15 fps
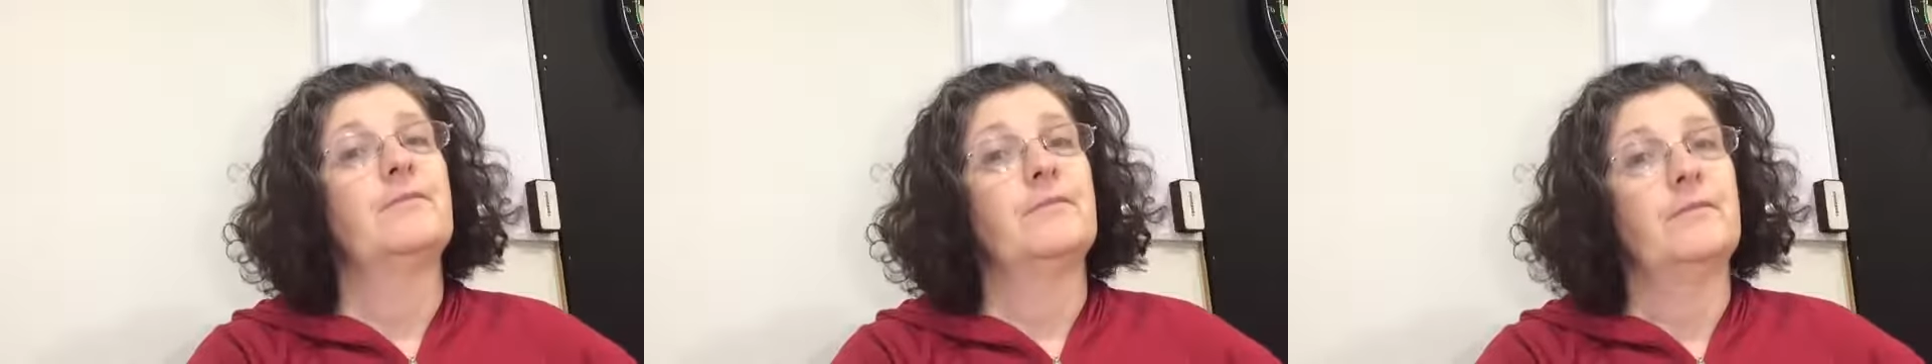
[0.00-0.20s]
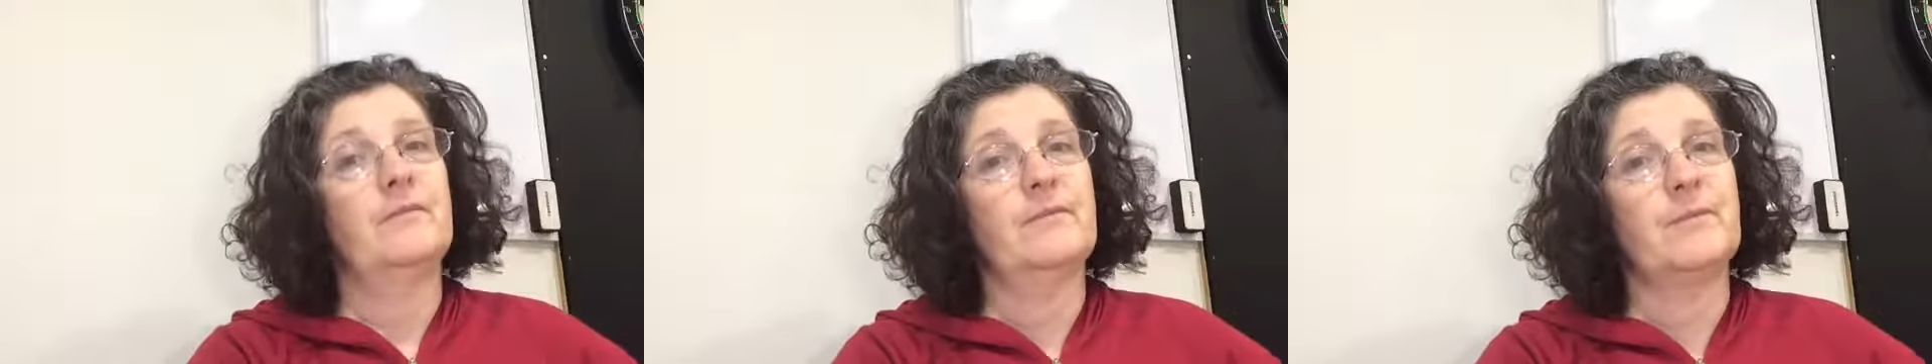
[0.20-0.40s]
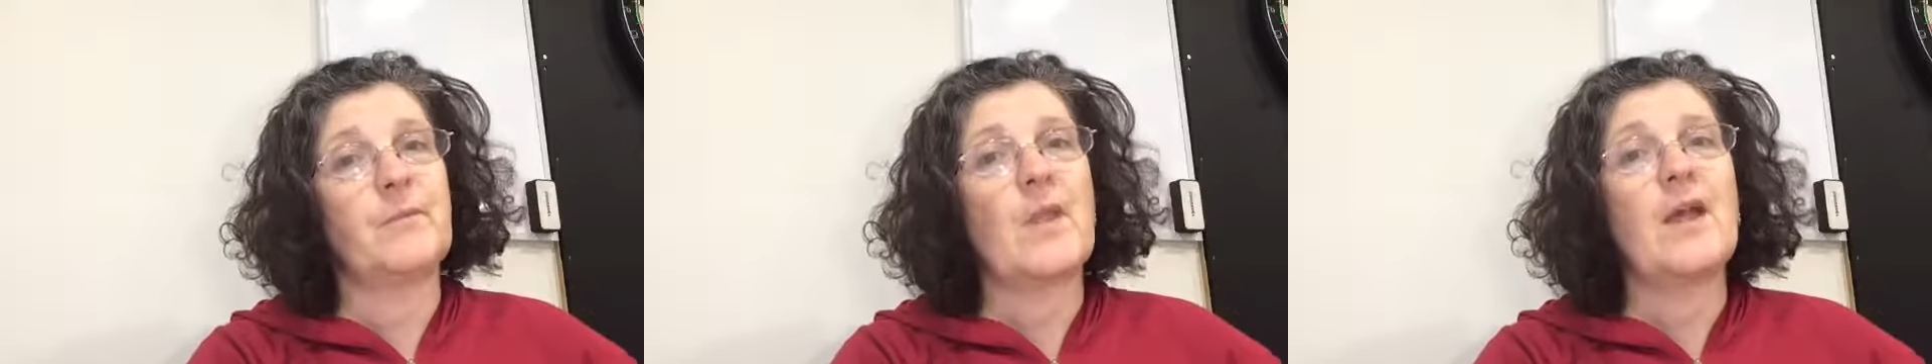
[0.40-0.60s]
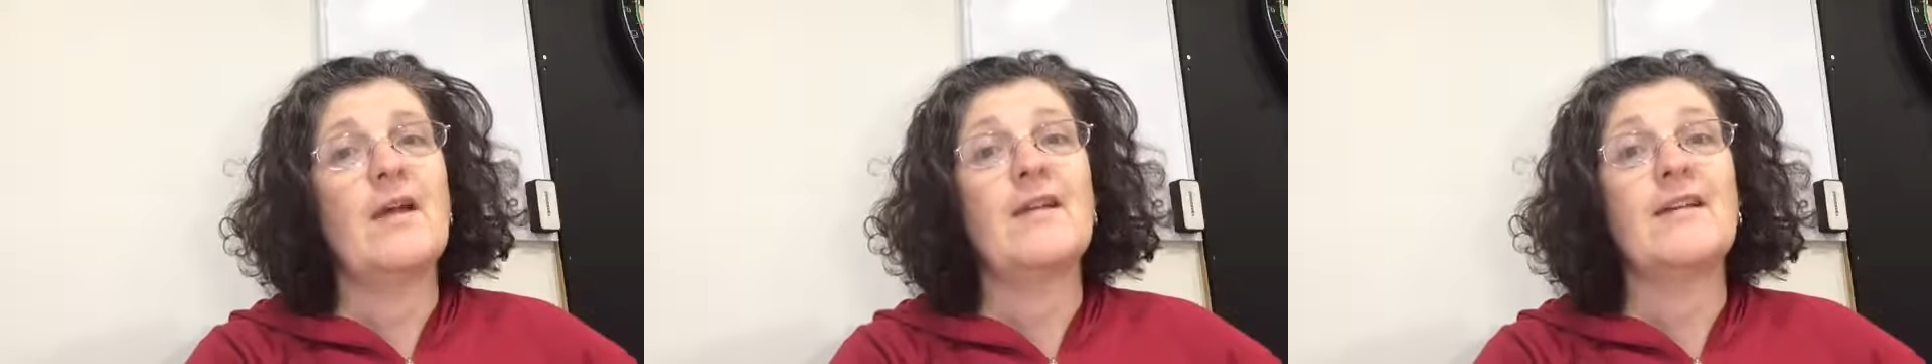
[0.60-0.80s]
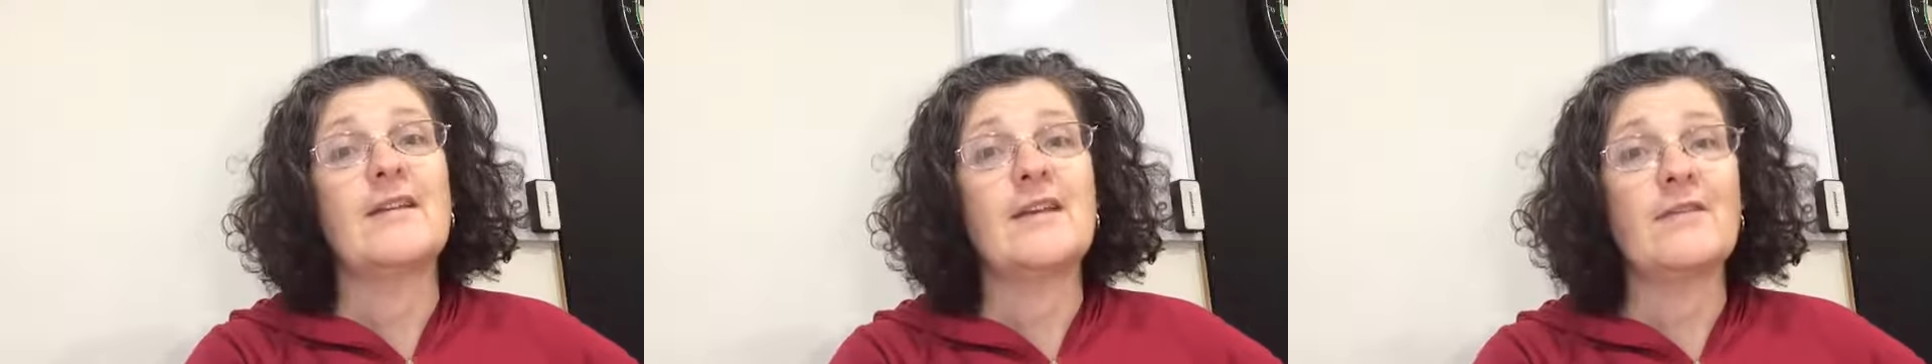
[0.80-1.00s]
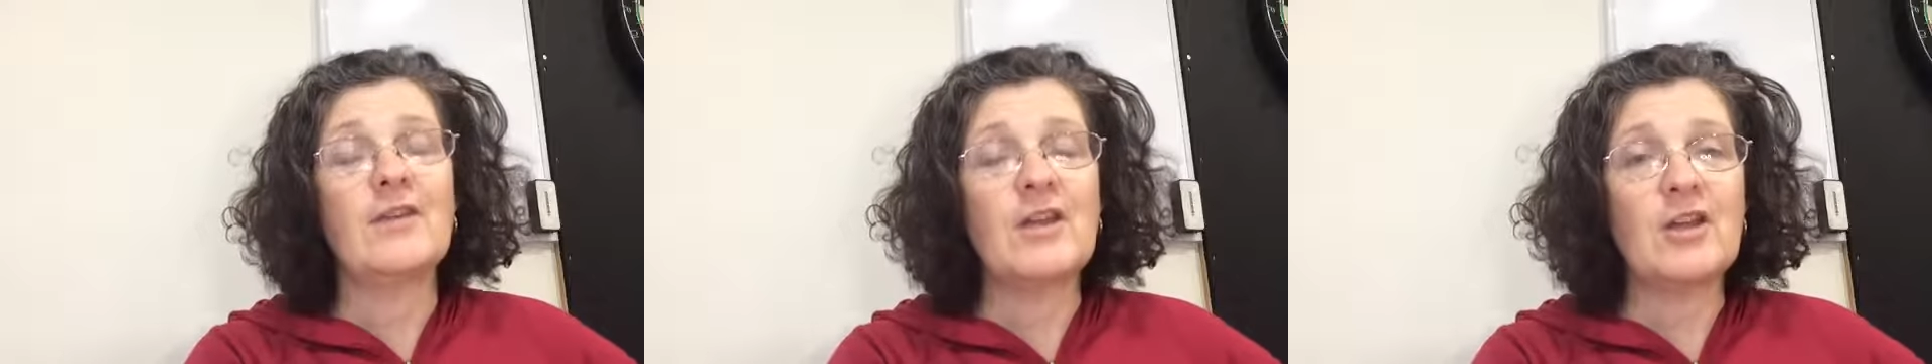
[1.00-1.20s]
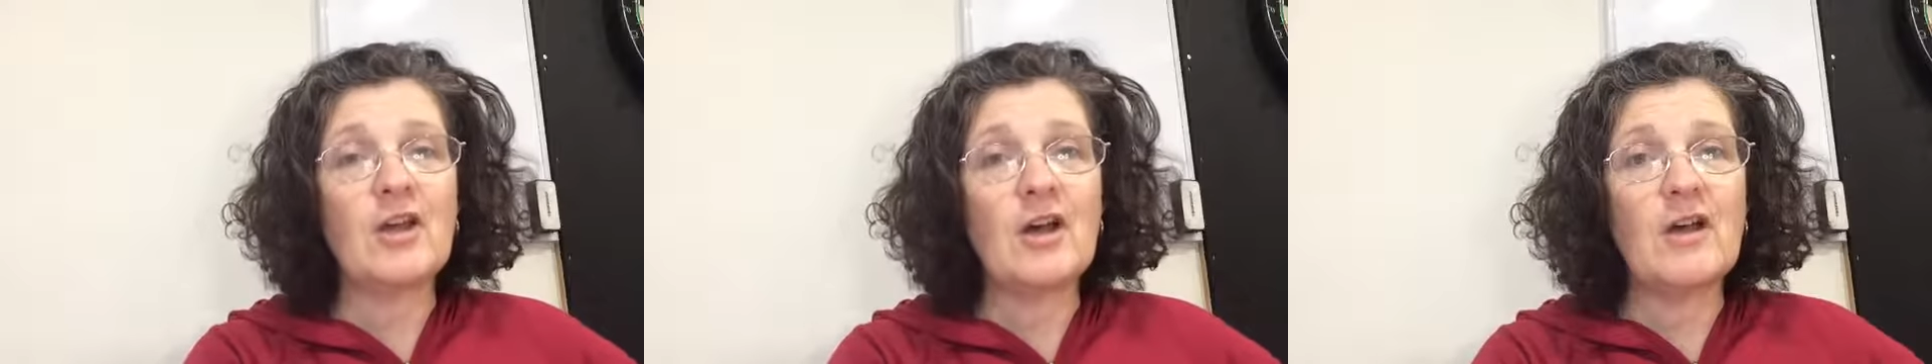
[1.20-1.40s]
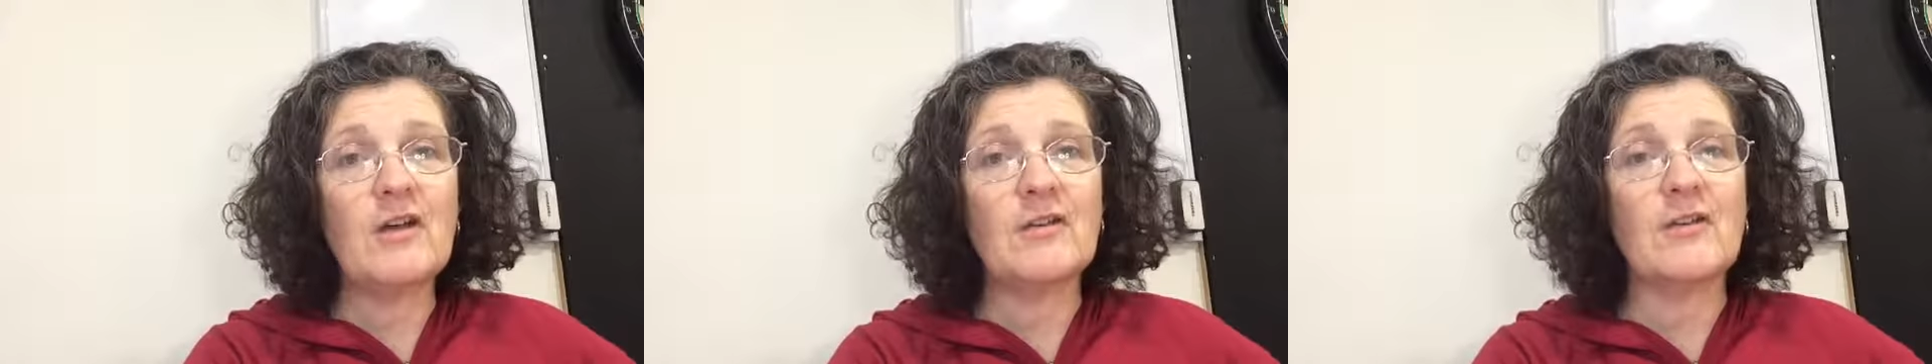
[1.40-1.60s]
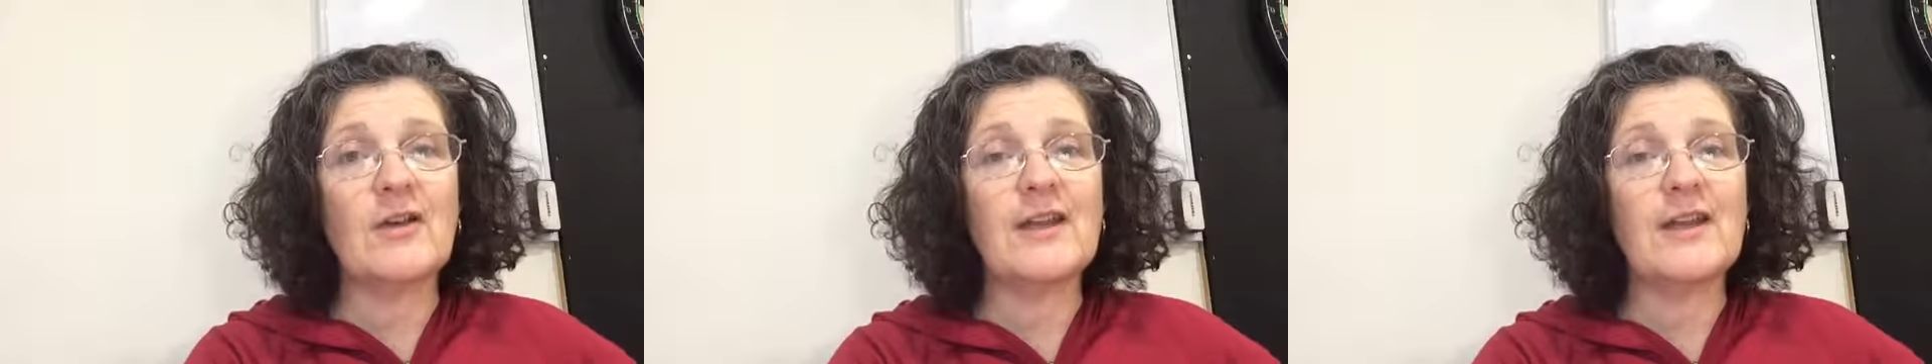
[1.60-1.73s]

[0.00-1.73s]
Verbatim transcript: mm, give it a go.